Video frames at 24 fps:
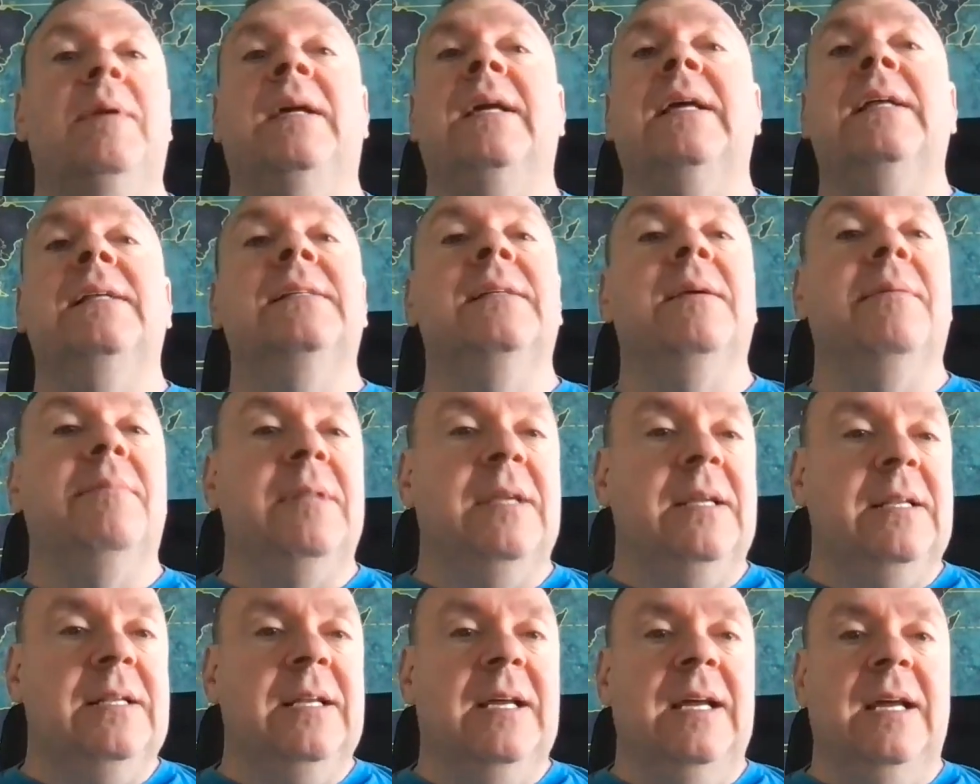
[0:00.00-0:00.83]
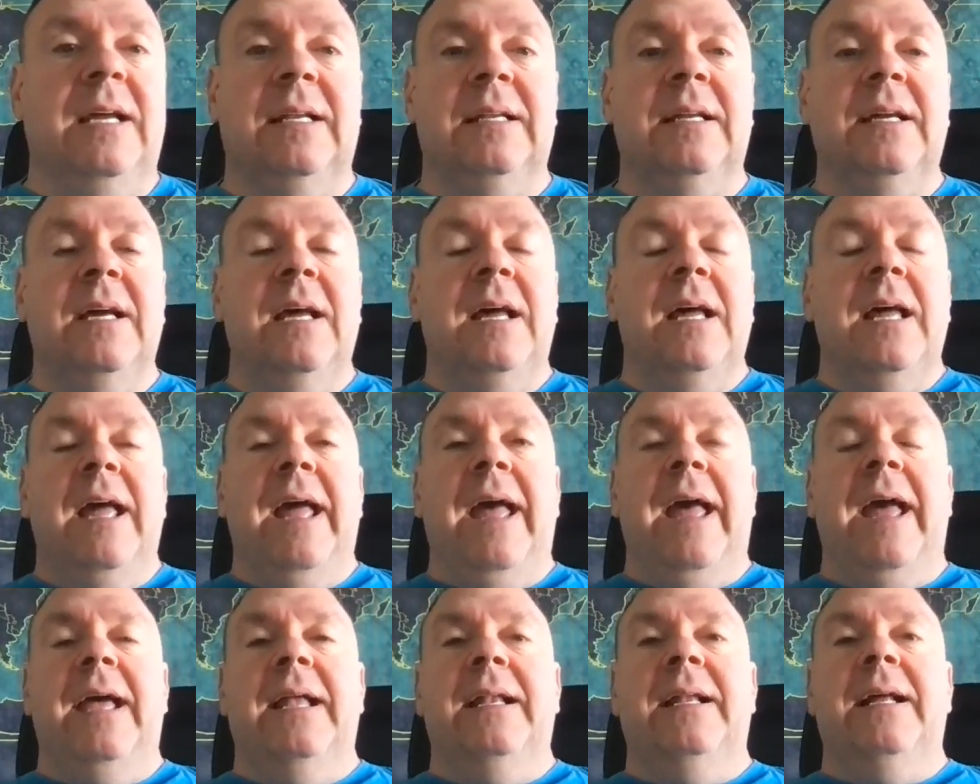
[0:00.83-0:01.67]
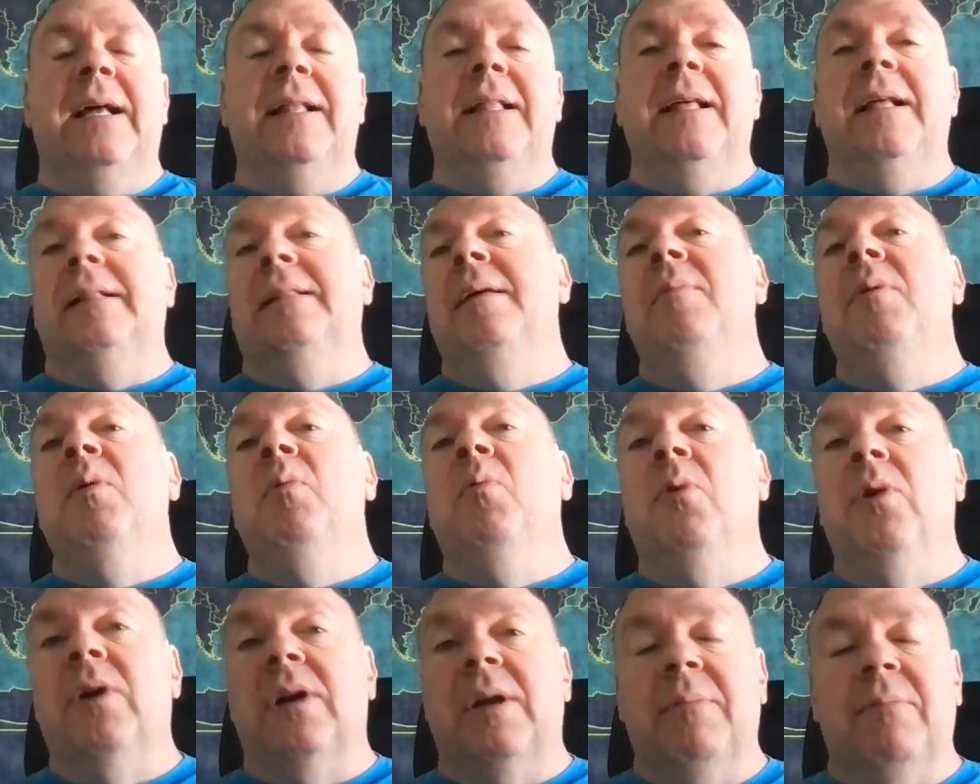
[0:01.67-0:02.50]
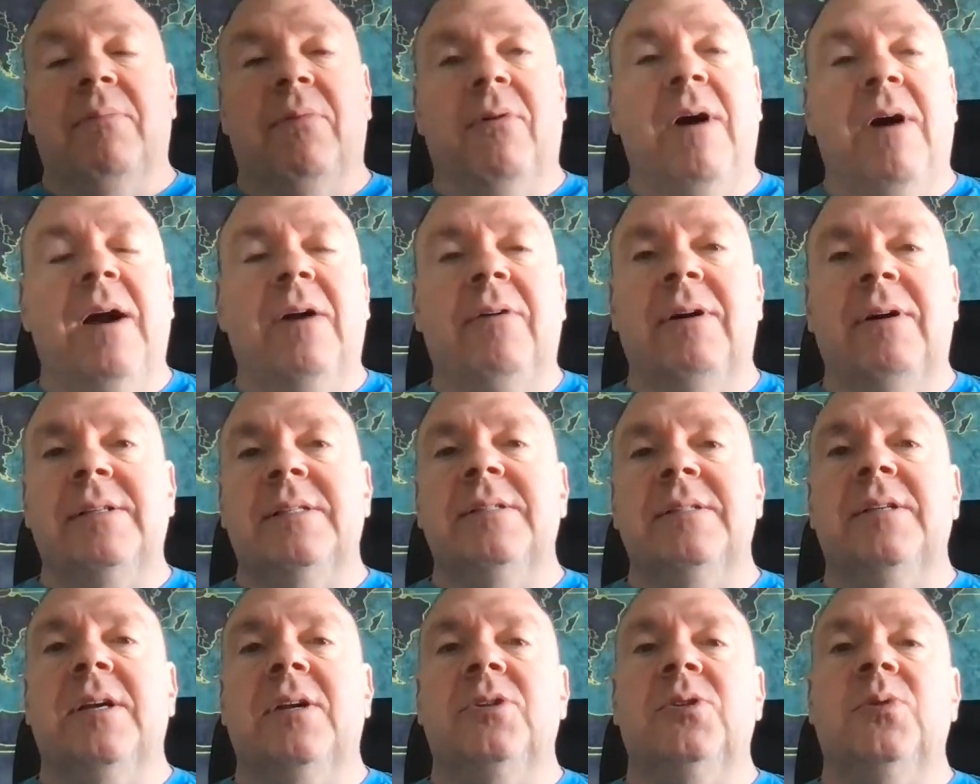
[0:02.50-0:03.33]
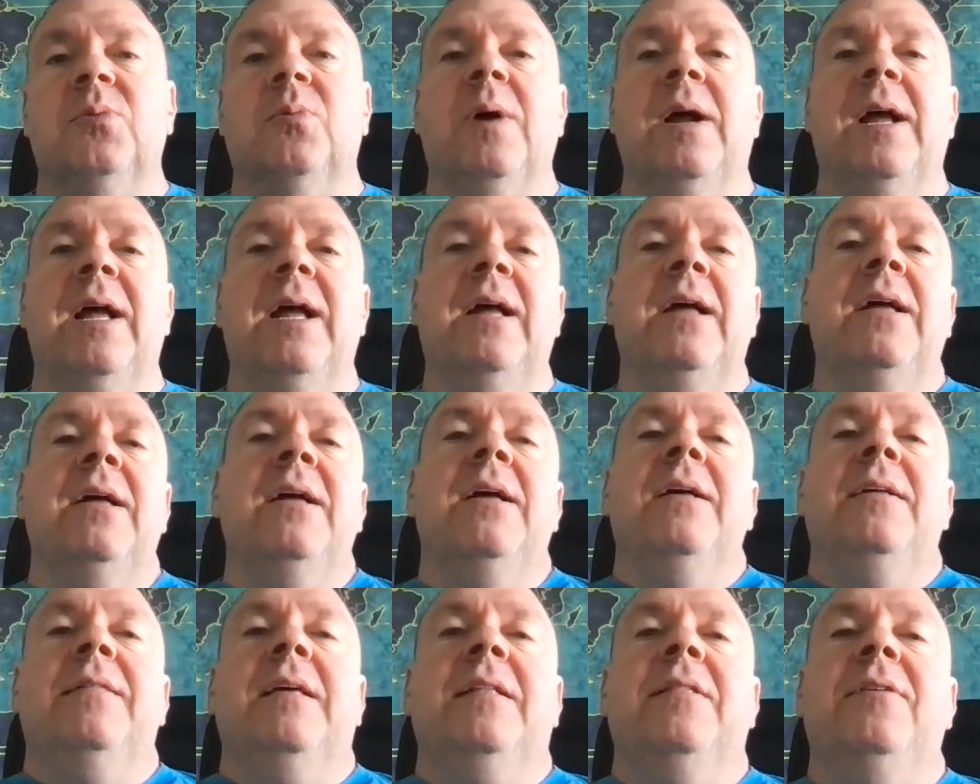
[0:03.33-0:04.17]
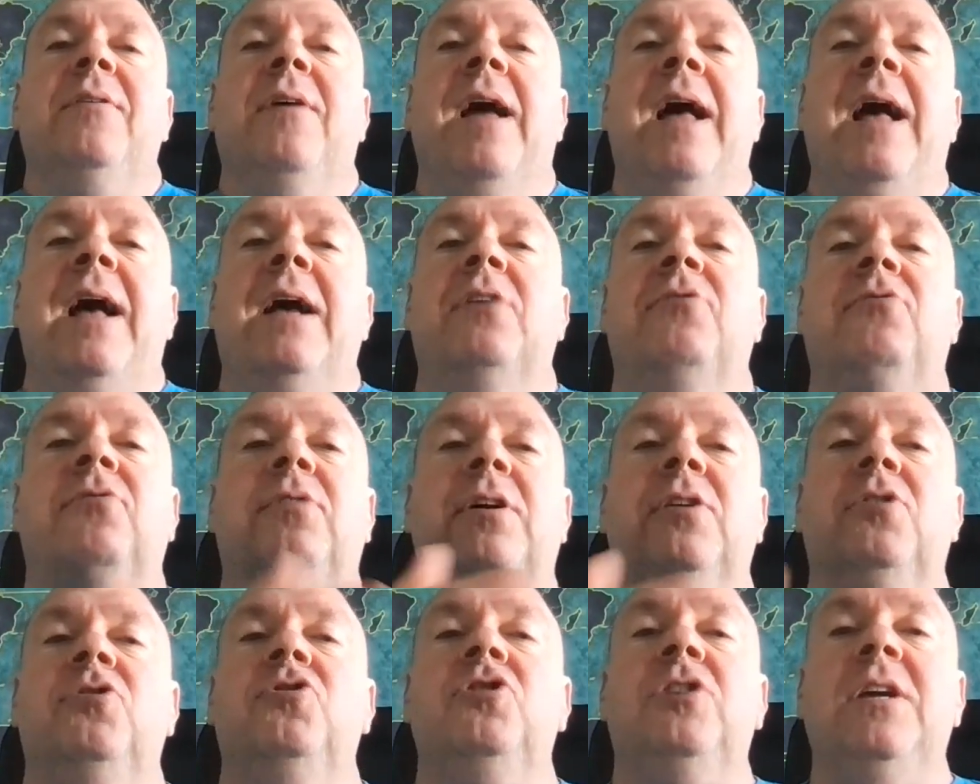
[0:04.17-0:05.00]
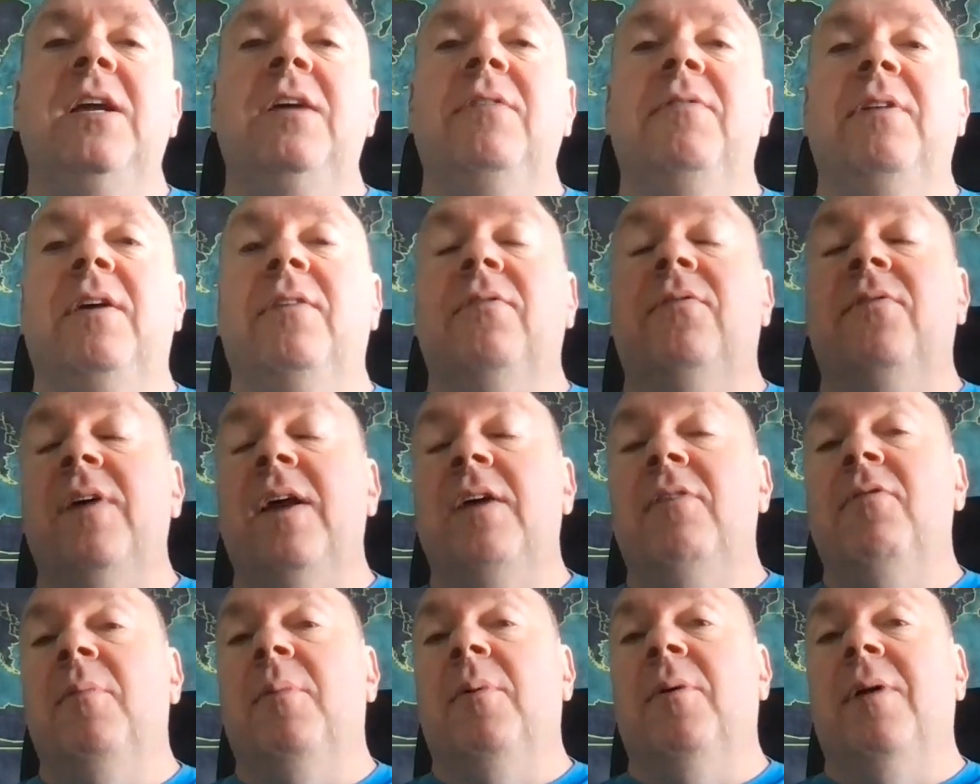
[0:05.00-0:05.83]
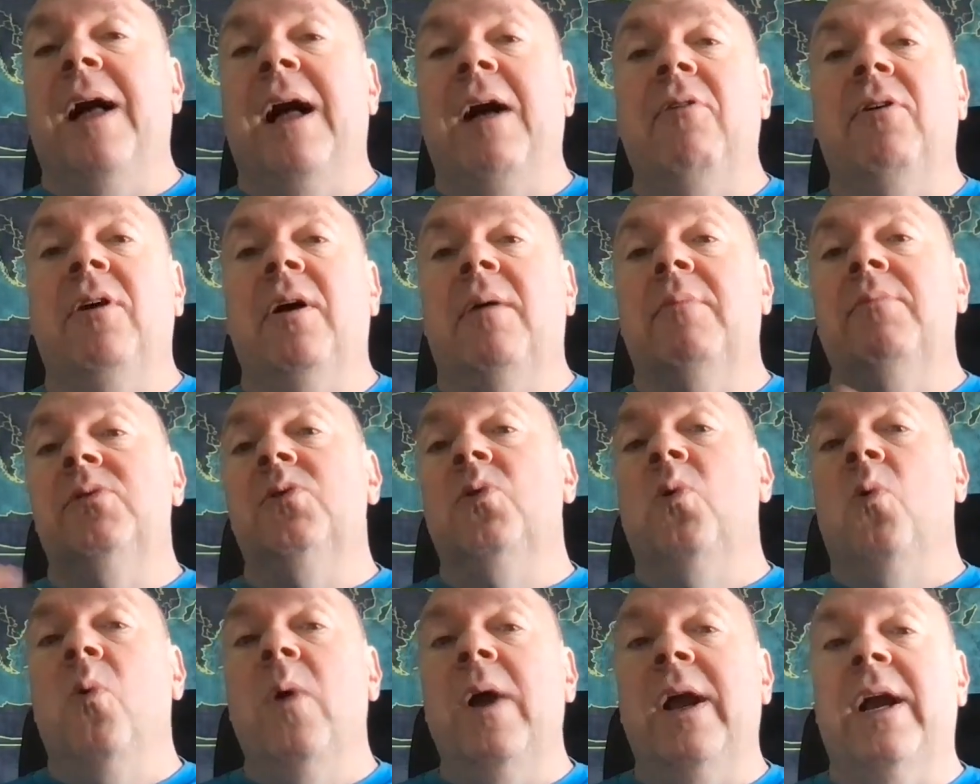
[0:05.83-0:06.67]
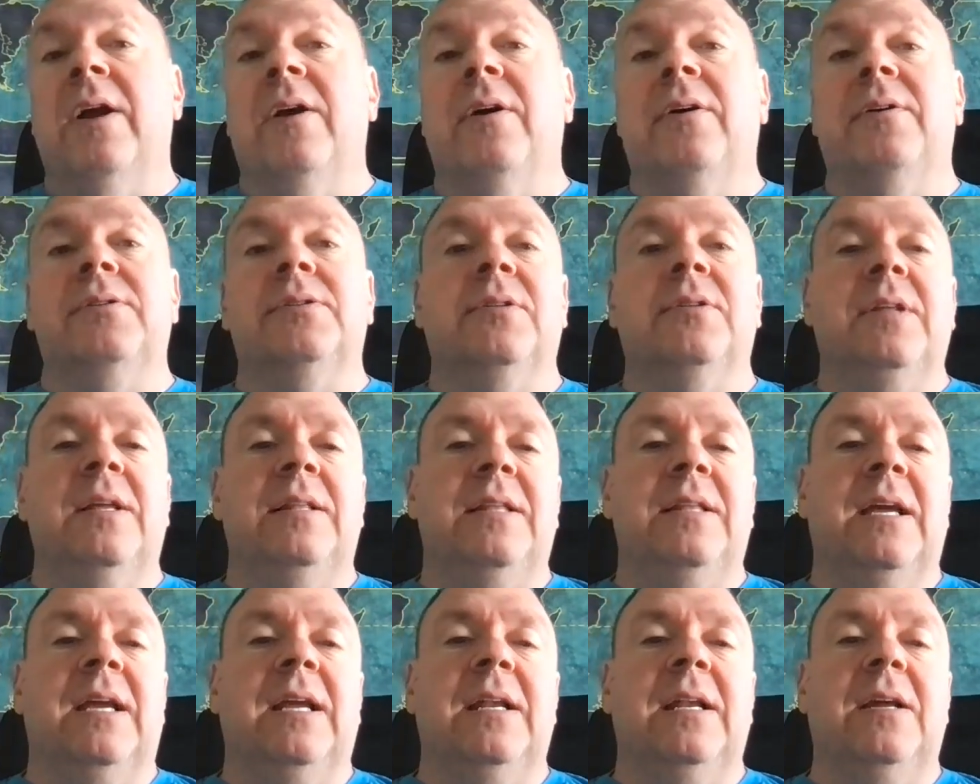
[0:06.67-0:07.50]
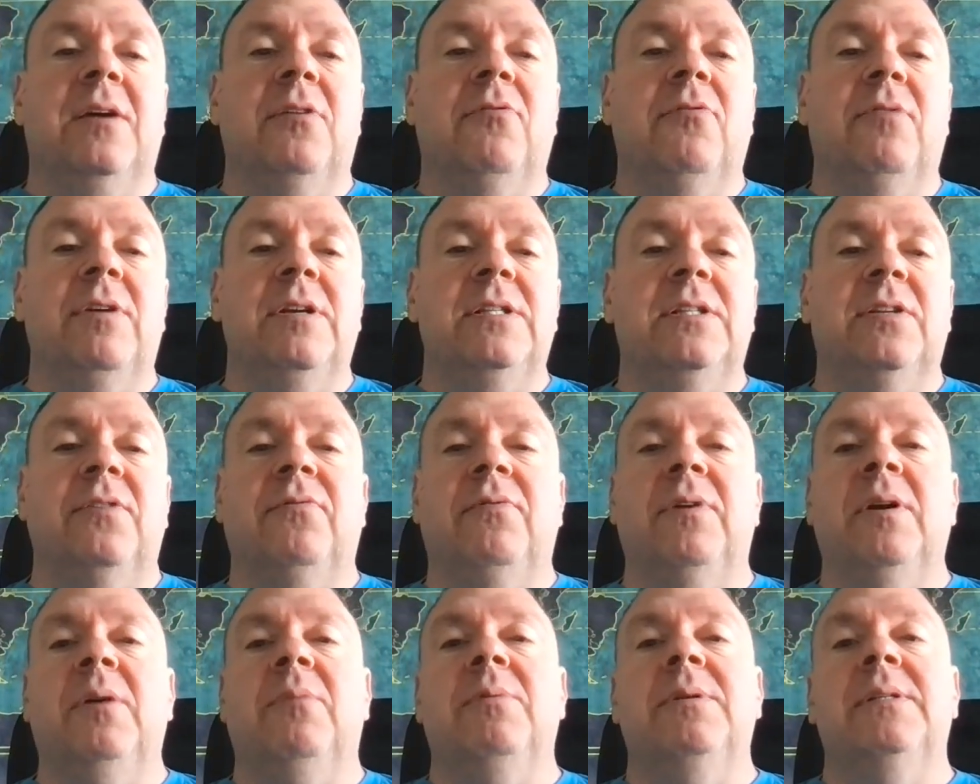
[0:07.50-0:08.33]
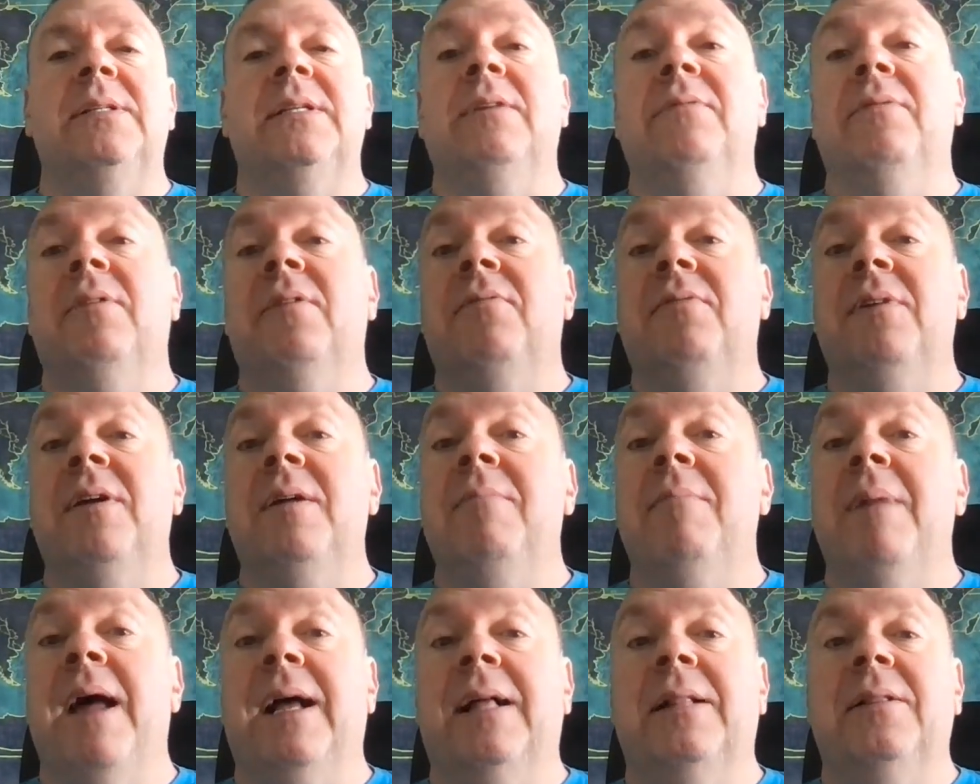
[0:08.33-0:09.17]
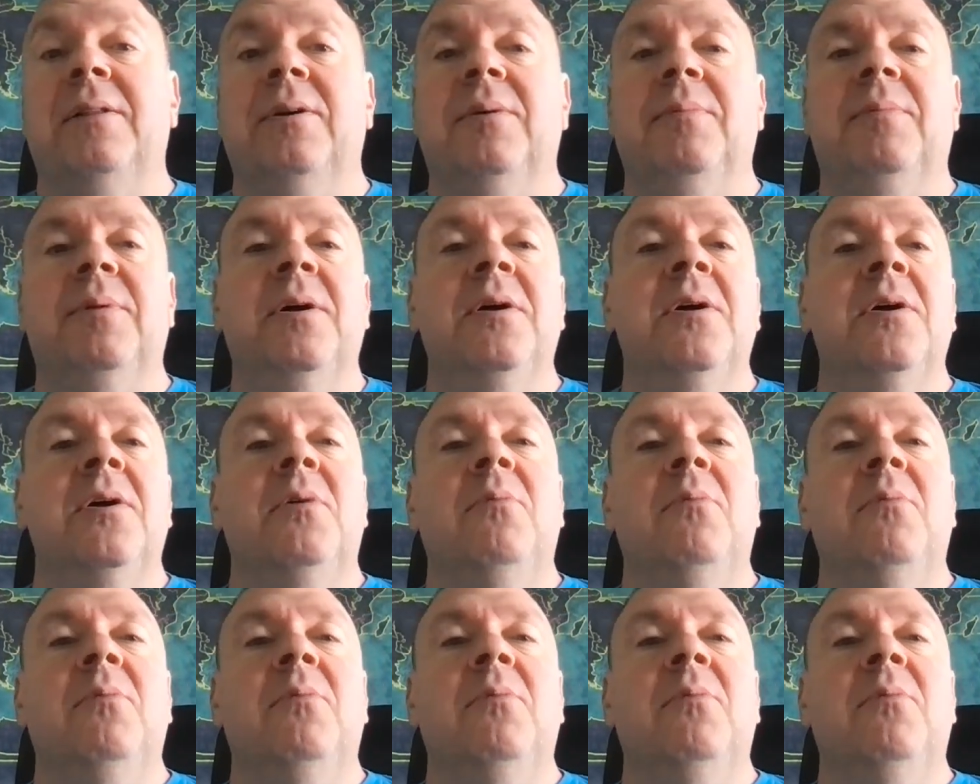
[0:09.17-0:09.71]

to get something done and they limit work in progress in such a way that they're actually achieving favorable outcomes quicker so that they can increase the frequency of the feedback loop,